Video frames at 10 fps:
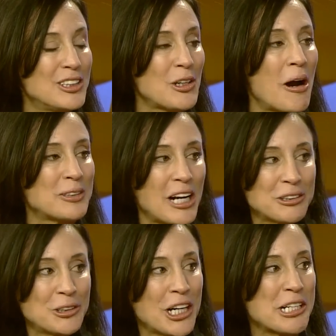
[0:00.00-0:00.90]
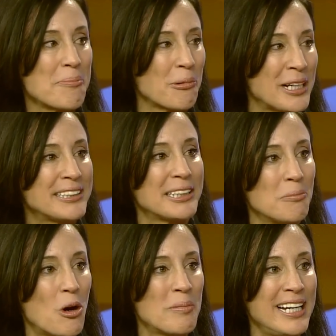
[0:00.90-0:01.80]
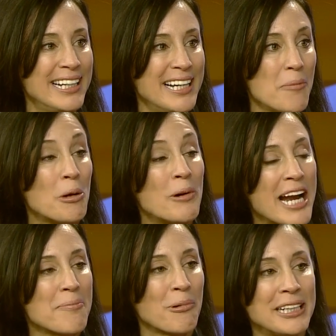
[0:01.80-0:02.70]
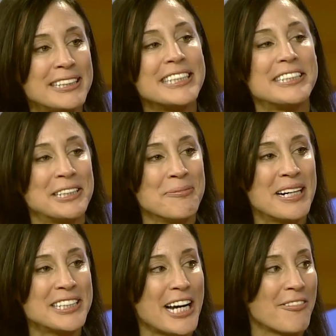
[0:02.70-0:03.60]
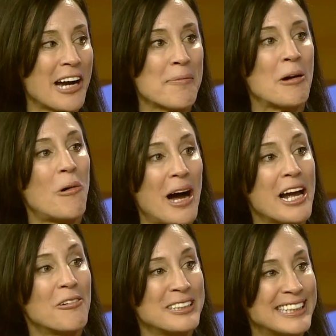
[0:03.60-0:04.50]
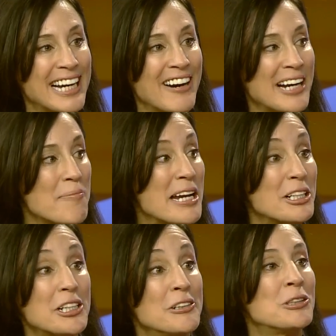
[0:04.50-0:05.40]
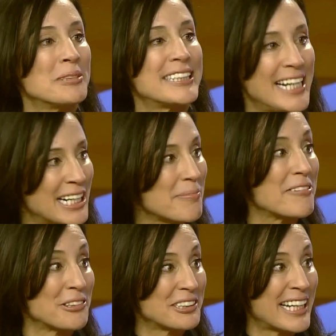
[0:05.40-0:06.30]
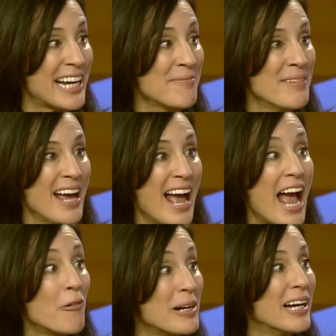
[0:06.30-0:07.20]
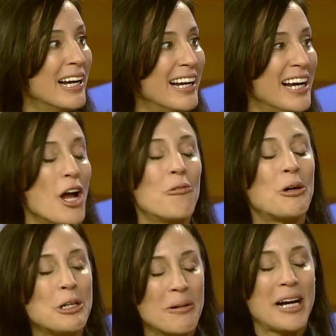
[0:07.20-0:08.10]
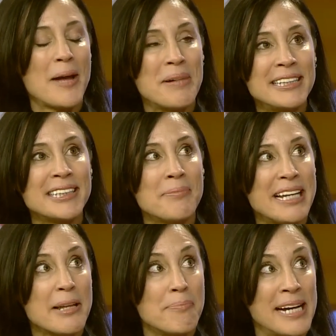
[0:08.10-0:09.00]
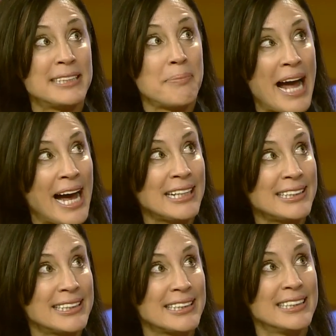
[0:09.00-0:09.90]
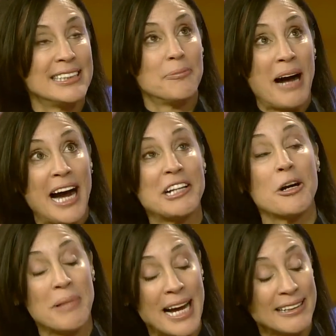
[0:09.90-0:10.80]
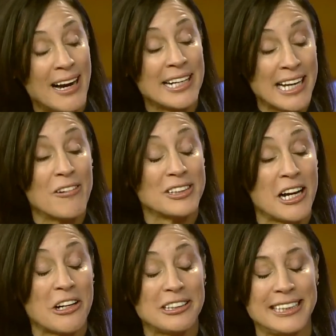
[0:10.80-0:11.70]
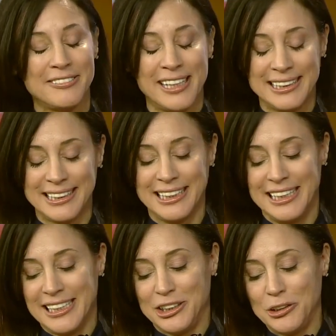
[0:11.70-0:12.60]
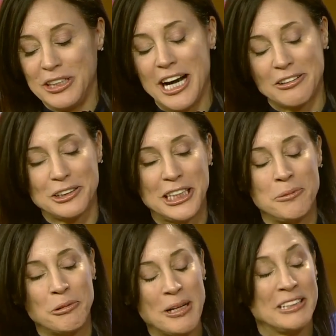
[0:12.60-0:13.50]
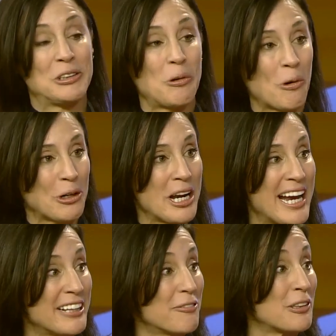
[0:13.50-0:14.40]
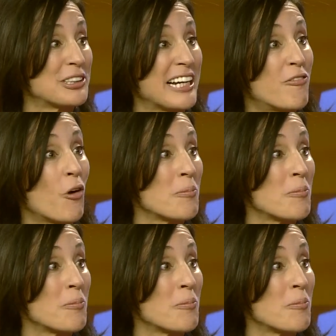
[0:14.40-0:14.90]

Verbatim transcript: So I was also trying to embrace the moment. But when I embraced it too much, I forgot about why I was there. And I mm. made a huge mistake in my first game. You did? And what we, was the mistake? Well, you, I basically made the best pass behind our back line, and I was on our defense, to the other team who went and scored in the first like